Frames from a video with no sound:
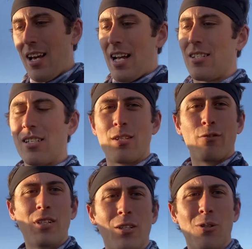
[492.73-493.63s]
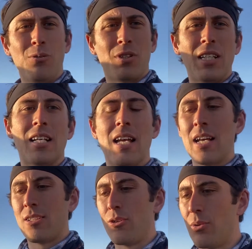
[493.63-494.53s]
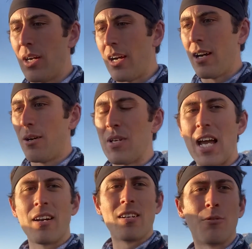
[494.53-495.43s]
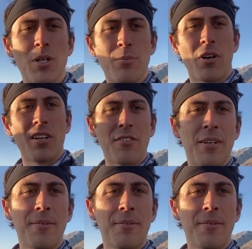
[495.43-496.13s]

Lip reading: it's just a really cool thing to be out here and be a part of.